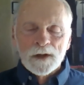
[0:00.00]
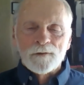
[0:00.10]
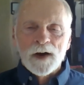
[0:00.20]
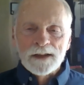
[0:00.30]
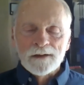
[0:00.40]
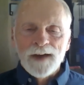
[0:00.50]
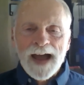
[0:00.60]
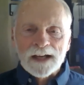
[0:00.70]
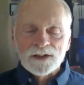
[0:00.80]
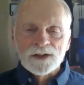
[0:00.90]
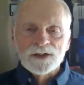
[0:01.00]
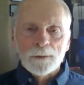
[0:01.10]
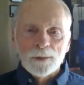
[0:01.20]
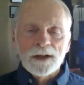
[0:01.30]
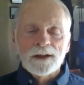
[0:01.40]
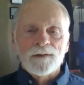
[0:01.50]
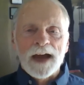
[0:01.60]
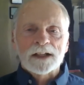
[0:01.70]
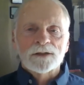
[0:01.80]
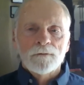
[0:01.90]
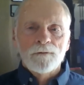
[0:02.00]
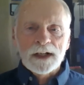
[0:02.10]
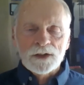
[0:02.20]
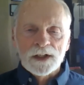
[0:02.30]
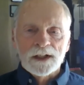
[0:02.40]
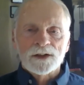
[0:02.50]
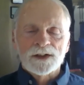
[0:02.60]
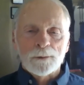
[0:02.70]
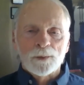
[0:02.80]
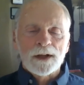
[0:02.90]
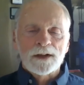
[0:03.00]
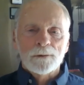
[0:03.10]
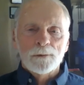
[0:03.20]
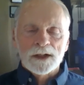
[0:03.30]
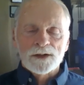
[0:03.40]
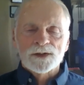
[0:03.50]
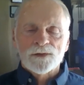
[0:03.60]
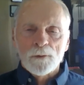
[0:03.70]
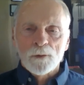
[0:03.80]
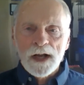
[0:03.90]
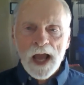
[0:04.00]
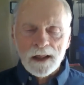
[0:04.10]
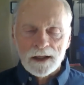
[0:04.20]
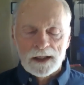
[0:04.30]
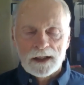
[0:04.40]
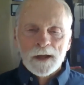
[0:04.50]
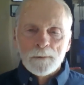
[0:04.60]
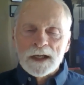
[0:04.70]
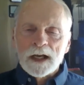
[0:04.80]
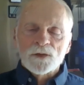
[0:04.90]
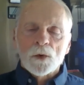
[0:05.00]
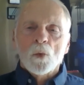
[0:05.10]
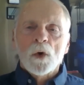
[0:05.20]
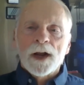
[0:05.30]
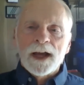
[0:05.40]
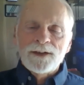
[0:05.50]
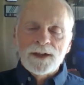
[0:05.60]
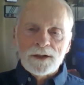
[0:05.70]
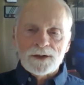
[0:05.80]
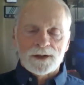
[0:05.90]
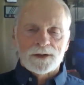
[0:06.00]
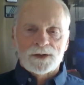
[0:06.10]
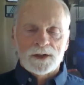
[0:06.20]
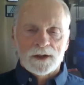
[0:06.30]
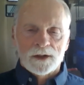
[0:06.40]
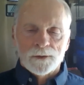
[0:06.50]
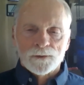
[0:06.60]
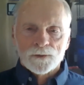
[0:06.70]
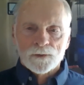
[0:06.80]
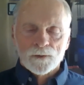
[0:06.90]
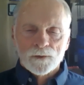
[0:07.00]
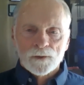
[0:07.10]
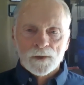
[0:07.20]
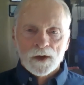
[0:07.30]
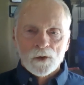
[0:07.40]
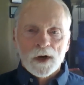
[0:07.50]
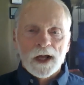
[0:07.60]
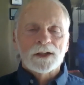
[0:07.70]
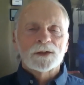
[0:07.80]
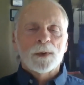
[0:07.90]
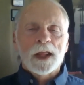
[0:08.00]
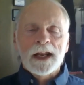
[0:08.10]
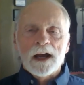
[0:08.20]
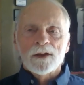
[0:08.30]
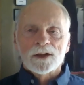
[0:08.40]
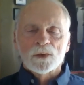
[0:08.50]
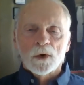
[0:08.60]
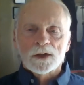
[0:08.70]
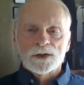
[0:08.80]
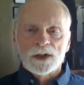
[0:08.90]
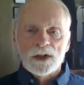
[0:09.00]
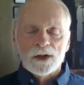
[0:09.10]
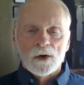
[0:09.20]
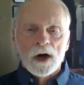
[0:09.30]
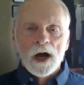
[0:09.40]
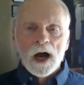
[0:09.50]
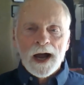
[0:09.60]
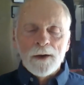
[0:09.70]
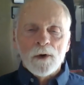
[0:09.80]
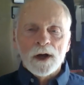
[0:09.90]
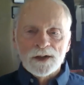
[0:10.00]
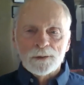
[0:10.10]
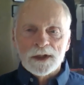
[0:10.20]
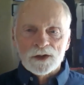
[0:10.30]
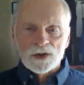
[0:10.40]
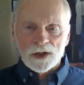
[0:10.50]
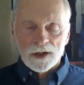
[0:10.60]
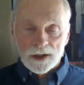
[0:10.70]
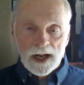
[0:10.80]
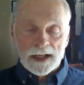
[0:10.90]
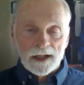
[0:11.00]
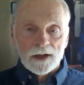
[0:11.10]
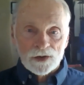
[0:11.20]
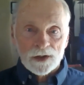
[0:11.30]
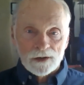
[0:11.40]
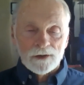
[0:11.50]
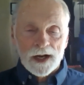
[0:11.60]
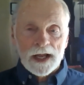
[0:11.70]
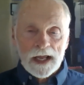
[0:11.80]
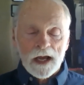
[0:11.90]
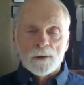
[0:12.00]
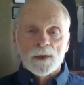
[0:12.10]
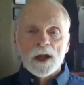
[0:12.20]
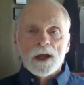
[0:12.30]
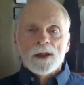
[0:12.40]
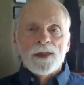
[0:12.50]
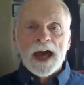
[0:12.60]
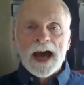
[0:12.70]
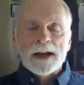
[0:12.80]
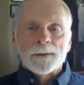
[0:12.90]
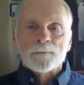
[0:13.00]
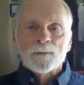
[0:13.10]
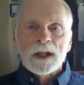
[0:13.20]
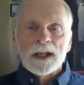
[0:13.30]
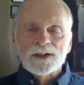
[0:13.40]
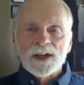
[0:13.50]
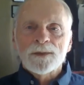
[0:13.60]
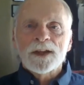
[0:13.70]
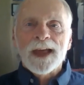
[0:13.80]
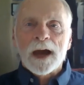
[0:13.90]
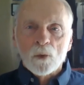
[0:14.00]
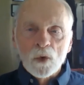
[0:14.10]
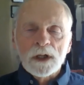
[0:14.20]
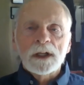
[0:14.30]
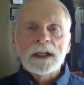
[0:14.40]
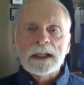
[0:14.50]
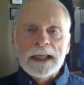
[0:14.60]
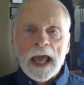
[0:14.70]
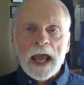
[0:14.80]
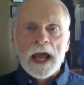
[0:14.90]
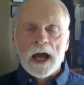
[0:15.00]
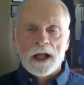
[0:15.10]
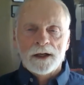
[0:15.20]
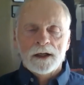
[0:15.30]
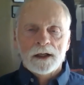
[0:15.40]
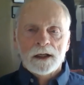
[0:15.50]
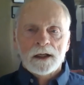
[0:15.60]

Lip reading: to find the facts and separate the facts from fiction and separate the myths from reality. Because when I teach this to you, when I explain how this works to you, I want to be assured, and I can assure you that I am, that it's something that really can